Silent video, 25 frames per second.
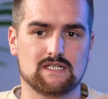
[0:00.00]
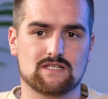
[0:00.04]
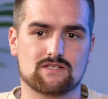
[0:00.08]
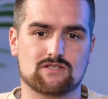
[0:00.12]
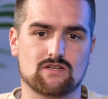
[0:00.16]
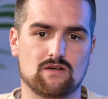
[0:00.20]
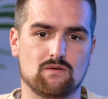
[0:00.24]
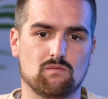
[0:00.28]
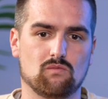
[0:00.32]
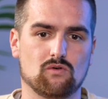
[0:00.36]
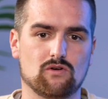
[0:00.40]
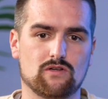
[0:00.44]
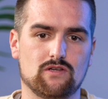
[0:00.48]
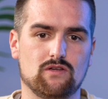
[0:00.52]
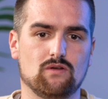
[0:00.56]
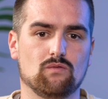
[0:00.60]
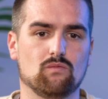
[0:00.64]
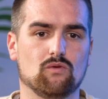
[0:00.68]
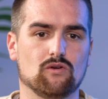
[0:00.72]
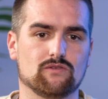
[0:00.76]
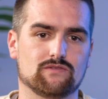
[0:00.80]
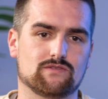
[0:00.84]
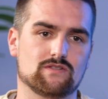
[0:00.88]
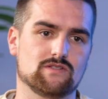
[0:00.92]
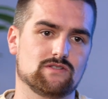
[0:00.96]
So what you
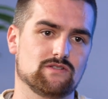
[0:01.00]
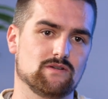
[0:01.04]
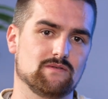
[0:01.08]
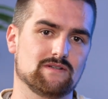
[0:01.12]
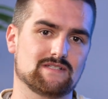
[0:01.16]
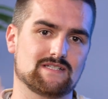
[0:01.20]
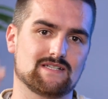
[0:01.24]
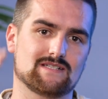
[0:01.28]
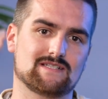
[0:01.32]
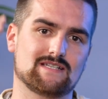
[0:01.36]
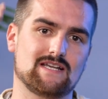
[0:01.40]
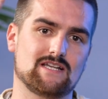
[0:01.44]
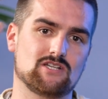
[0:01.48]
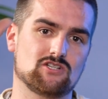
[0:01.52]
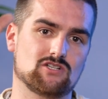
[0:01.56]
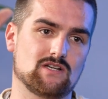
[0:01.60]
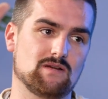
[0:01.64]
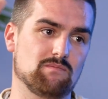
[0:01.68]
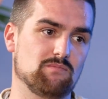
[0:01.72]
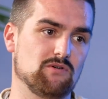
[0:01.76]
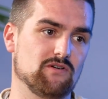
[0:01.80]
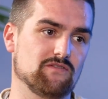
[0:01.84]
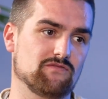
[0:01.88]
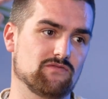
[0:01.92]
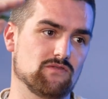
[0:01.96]
want to do is
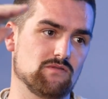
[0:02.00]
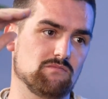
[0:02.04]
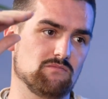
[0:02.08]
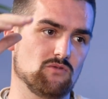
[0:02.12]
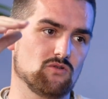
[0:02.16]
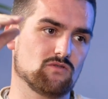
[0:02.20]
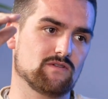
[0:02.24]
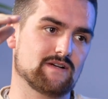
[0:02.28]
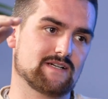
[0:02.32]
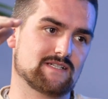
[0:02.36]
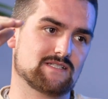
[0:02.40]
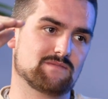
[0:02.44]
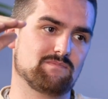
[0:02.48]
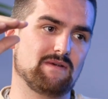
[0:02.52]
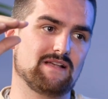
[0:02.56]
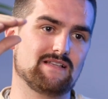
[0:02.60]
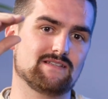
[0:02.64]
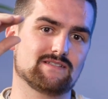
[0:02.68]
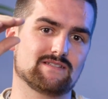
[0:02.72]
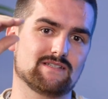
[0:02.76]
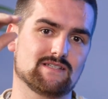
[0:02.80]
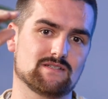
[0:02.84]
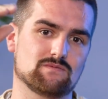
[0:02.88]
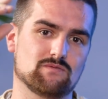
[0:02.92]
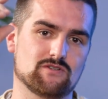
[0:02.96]
essentially put through more
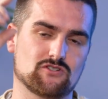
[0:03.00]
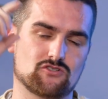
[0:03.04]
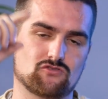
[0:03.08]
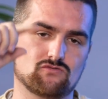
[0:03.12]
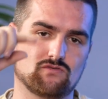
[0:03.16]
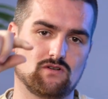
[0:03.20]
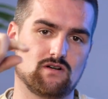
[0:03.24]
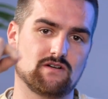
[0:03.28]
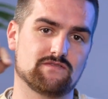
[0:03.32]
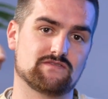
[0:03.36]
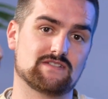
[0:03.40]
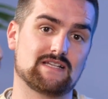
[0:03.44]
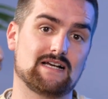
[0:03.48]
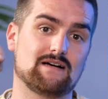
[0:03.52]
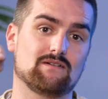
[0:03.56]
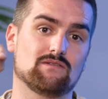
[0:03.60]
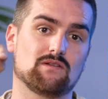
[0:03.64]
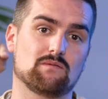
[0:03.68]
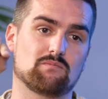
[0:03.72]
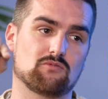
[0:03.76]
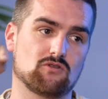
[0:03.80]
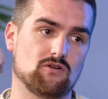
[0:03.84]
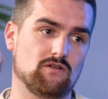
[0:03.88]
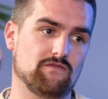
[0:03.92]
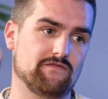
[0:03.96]
expenses, which drives down
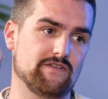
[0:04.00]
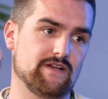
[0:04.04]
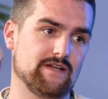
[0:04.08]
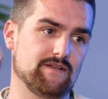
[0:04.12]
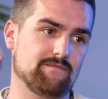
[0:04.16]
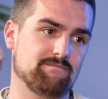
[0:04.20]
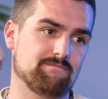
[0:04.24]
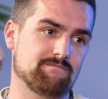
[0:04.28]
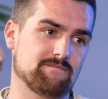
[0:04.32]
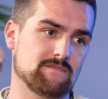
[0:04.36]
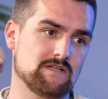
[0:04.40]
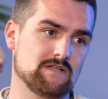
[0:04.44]
the profit,